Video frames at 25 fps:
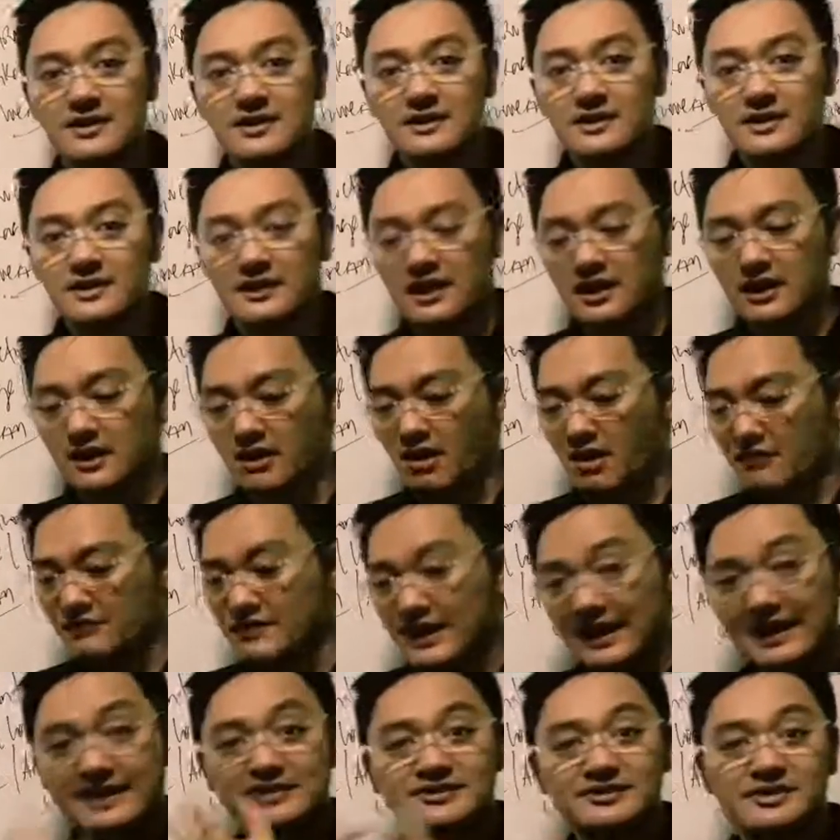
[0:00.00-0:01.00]
of
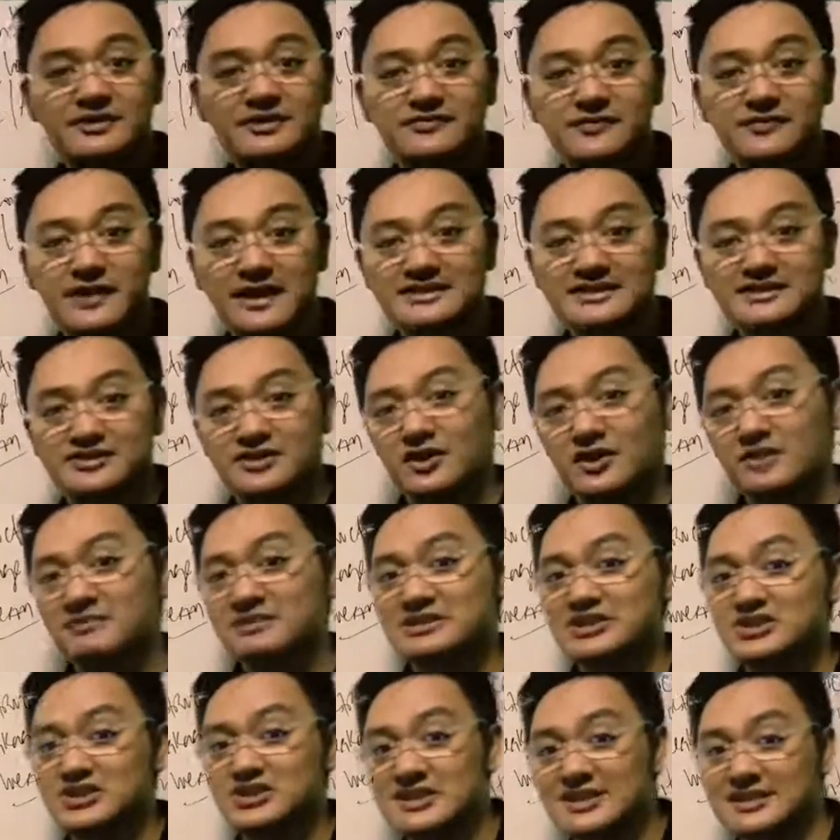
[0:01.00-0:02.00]
the
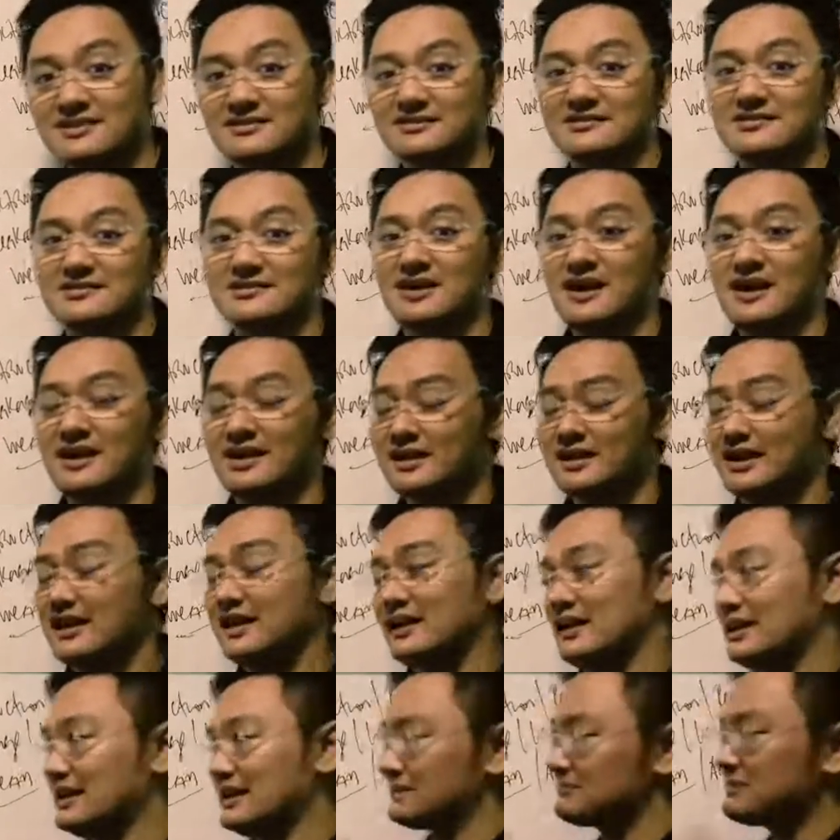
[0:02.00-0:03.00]
interface to your machine.
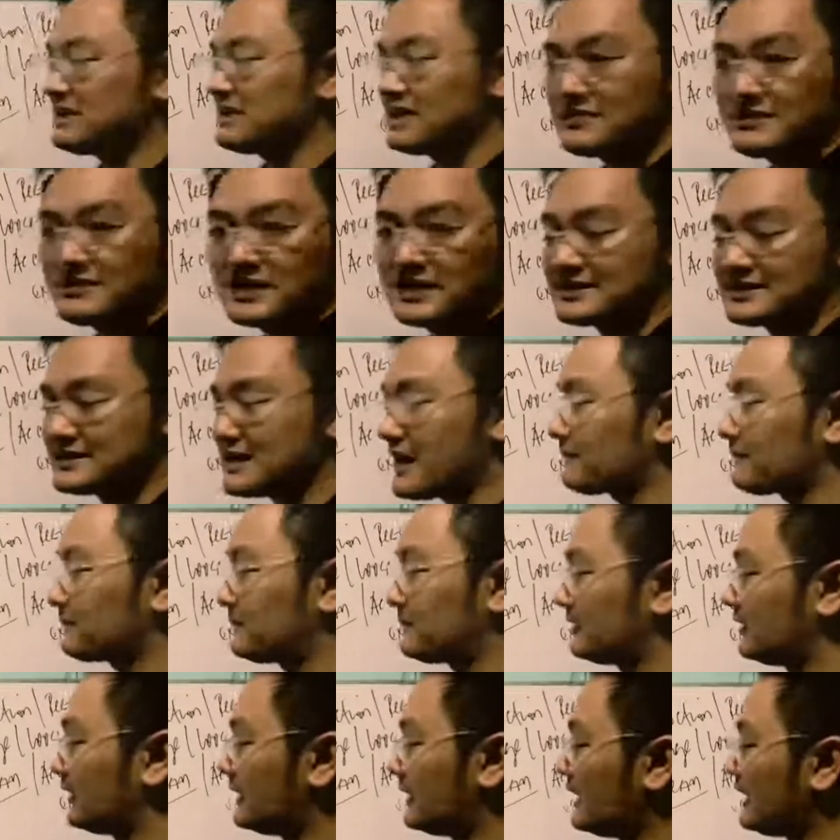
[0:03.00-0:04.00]
Okay, let me give an
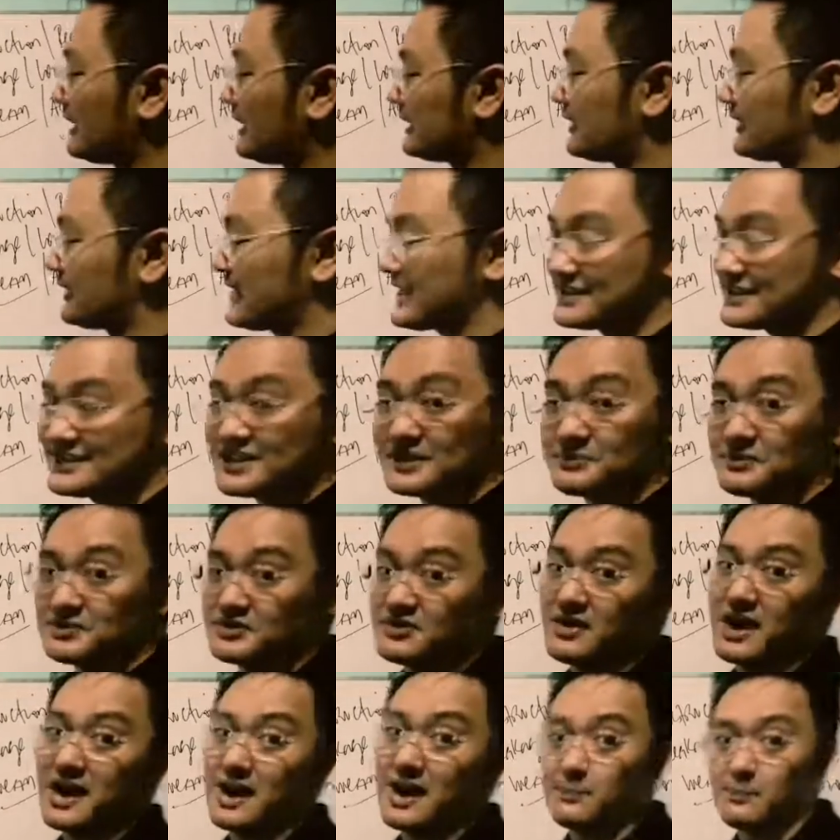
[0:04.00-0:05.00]
example. Now let's
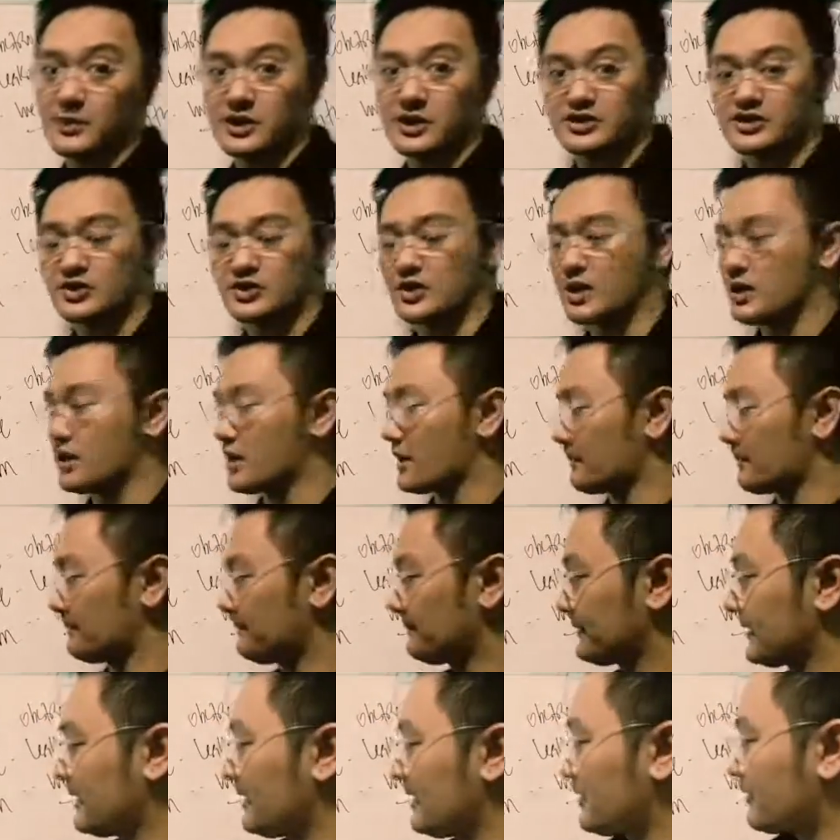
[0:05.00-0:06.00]
start with your high pressure
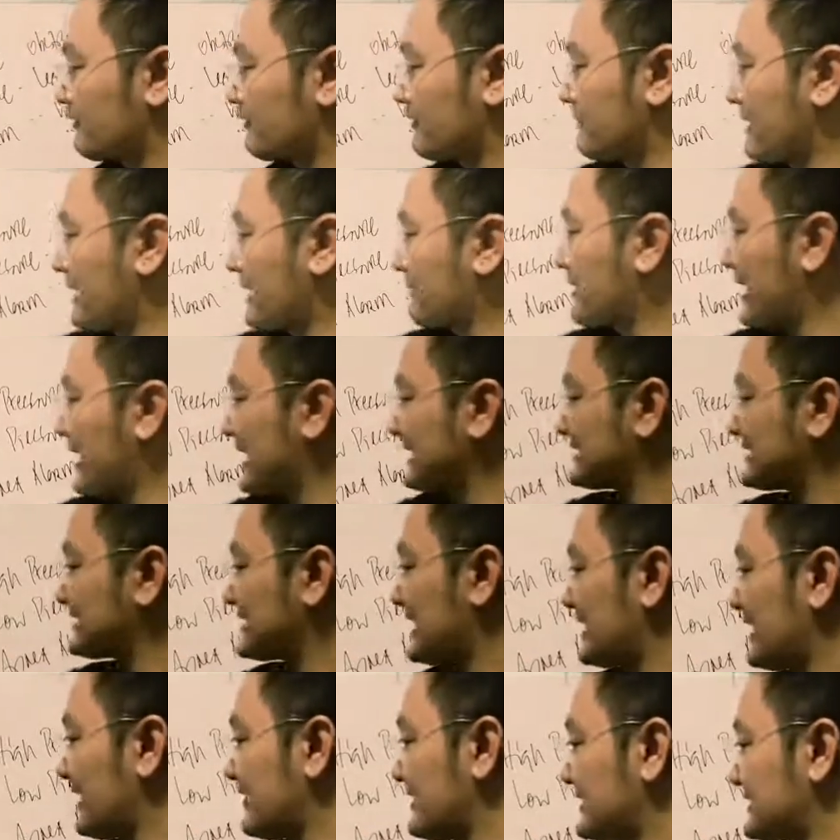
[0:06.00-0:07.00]
alarm. Remember
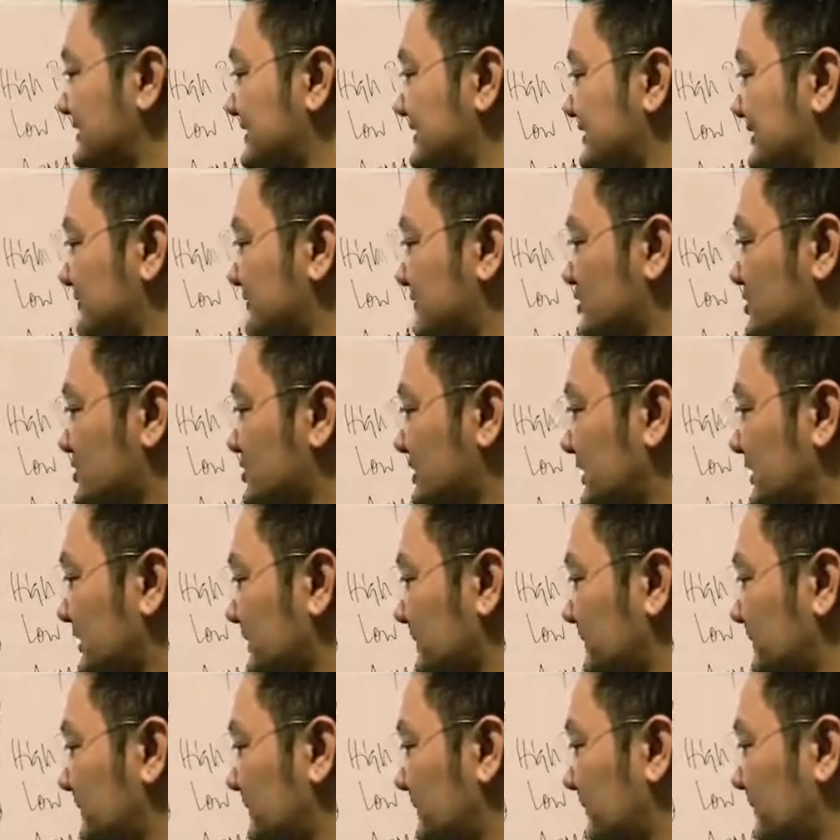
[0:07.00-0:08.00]
I said that this is the
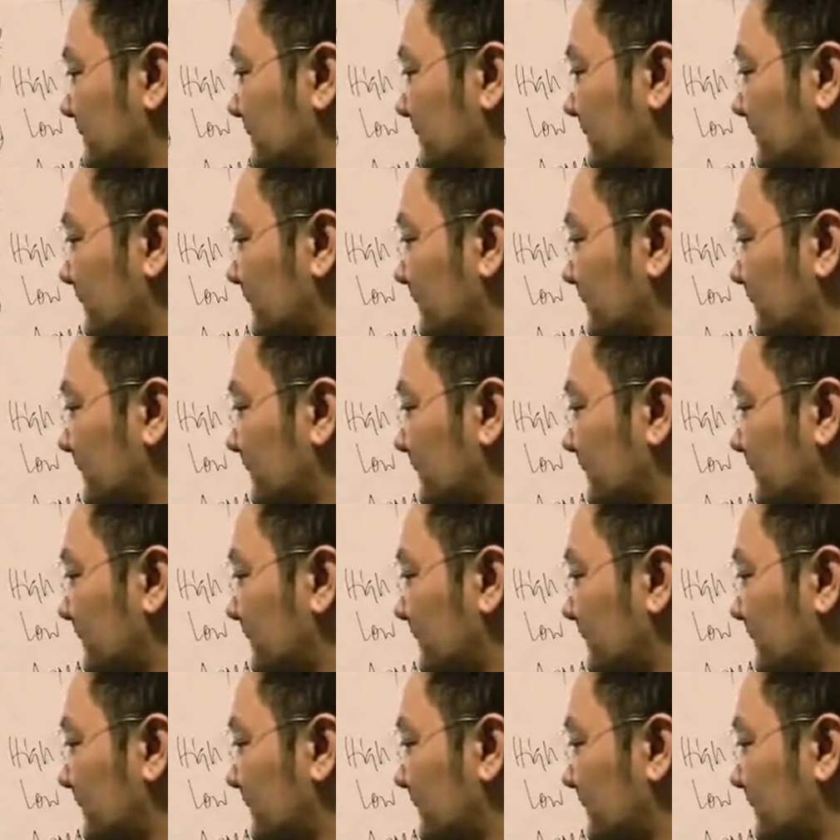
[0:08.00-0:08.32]
machine,